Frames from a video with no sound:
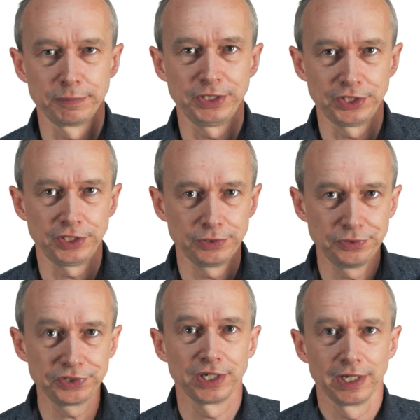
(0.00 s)
for me to
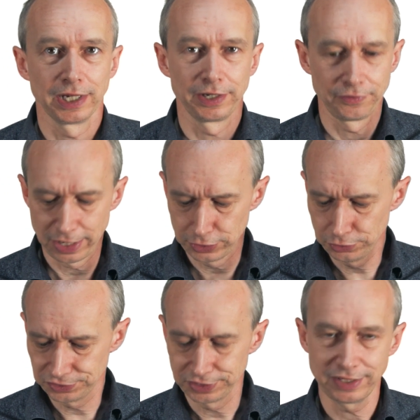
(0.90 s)
use, and then
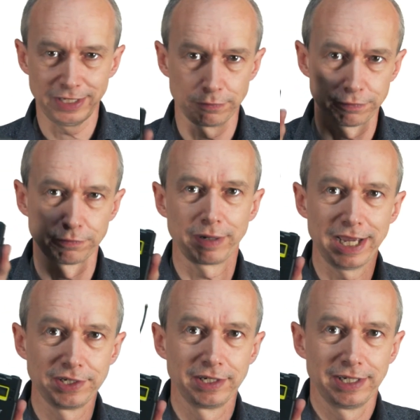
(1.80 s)
using the
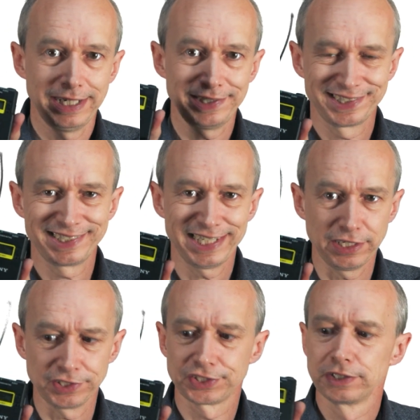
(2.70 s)
infrared, it
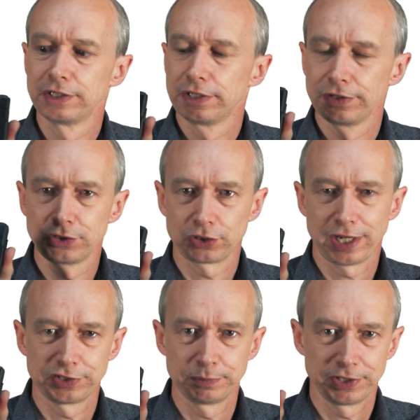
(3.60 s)
synced the
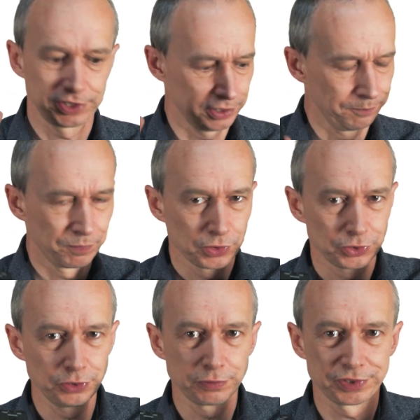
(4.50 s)
transmitter
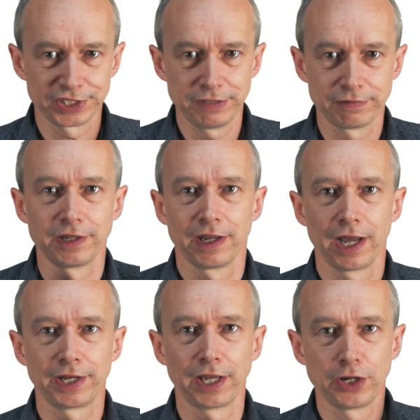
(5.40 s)
to the receiver,
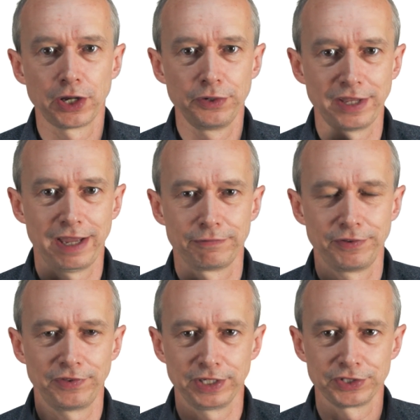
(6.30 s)
and I know that
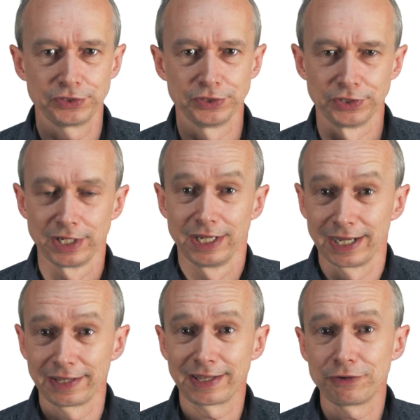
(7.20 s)
everything is good.
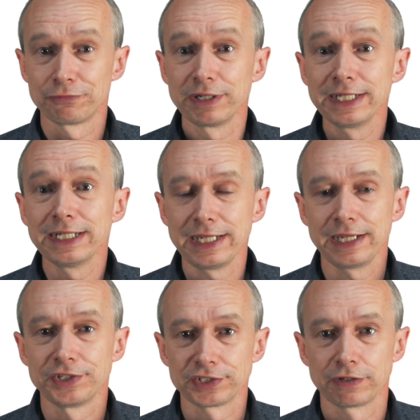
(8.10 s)
And that really
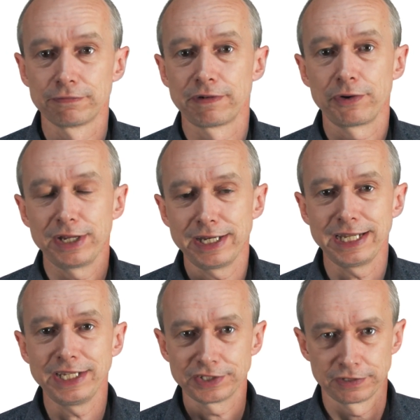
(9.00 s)
is a very
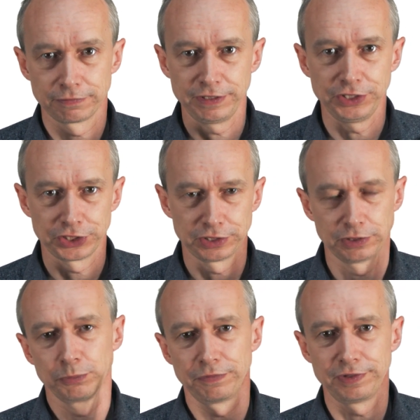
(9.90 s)
neat feature
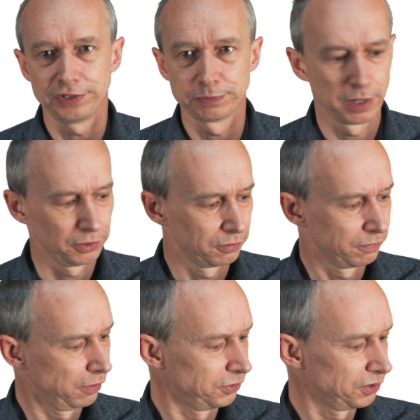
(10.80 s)
with these
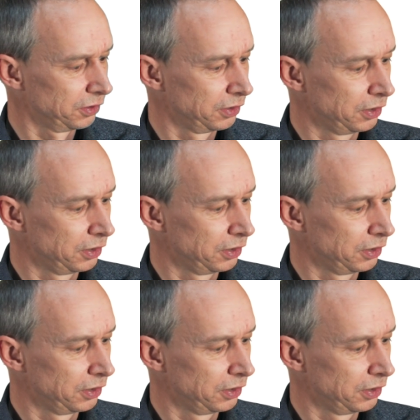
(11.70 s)
microphones.